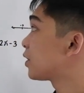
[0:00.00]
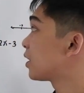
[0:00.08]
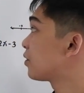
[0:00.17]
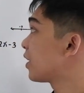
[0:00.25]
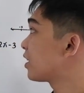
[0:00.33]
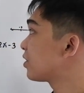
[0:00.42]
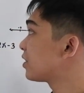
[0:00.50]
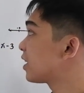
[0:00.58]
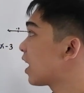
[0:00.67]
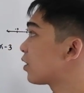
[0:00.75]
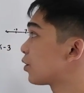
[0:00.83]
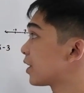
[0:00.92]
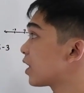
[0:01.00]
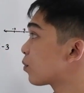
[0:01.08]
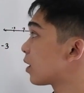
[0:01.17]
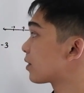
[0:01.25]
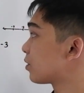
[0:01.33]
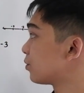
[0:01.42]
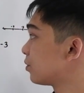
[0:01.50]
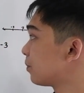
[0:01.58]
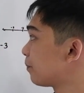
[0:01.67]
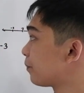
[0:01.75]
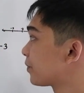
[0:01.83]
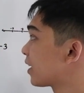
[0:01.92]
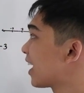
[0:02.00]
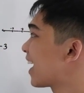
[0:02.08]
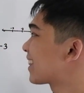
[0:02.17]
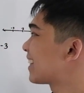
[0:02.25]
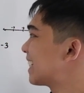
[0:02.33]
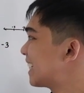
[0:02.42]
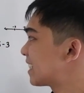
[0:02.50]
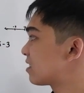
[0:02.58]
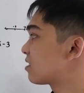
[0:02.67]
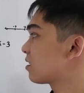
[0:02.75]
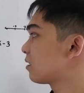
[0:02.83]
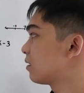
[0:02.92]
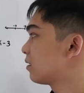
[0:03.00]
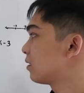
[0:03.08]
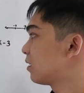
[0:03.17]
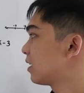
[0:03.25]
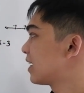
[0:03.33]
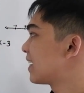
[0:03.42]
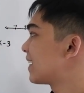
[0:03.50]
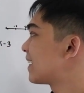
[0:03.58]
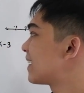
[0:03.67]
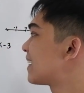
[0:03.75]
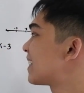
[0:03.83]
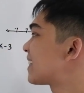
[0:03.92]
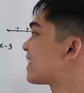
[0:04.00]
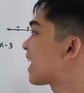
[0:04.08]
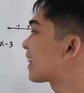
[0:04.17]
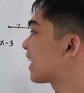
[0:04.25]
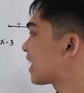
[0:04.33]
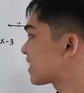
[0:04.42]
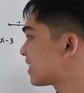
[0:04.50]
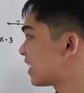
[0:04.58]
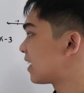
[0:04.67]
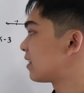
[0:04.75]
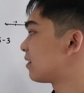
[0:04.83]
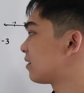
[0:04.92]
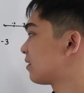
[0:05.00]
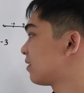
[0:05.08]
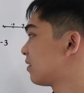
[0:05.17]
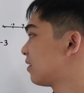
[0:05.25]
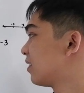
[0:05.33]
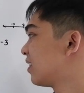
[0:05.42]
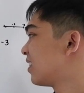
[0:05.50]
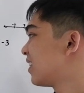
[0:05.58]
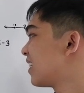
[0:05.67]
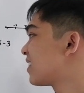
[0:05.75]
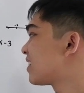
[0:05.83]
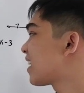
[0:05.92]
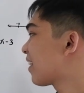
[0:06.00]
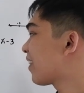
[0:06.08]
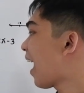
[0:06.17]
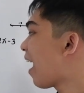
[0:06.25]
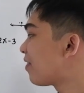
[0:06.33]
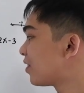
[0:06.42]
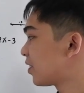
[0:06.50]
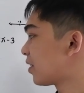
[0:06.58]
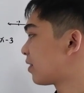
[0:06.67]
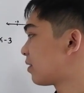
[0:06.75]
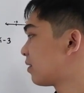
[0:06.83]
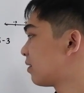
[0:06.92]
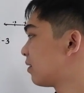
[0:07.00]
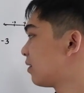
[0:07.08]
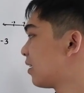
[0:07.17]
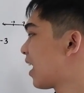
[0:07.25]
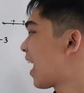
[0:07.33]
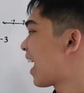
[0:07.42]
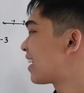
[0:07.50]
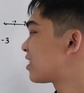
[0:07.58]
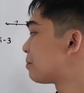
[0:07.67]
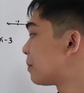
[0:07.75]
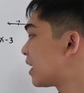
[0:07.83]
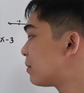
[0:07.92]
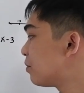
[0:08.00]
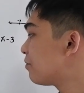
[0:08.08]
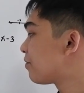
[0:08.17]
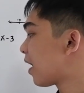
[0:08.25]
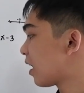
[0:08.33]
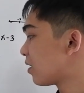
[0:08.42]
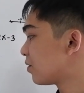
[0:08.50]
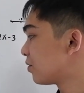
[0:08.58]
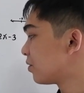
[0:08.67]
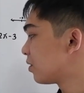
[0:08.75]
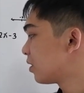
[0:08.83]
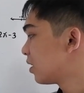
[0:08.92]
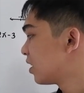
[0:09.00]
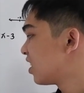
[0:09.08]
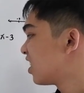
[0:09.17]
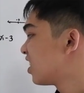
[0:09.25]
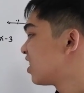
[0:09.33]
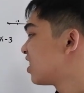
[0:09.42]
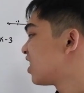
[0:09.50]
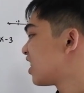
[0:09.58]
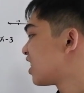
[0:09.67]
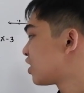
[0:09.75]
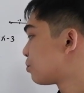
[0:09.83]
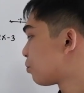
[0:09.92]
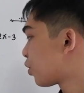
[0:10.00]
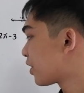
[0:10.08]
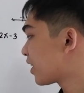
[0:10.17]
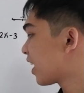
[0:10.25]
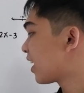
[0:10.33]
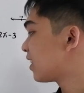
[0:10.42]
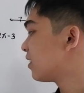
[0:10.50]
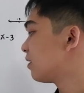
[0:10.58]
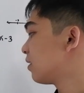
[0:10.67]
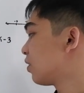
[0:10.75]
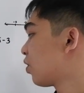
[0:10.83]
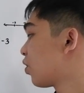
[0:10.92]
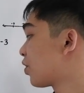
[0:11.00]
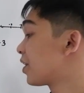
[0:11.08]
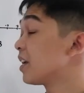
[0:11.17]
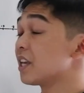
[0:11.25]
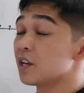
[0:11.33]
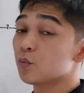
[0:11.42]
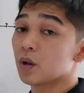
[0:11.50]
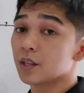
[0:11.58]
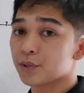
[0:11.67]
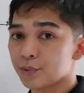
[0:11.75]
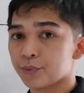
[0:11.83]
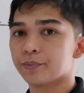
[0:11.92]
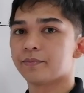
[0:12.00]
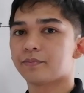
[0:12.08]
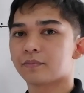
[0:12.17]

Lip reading: for the greater than or equal to, at least, is not less than, is not under, has minimum value, is more than or equal to.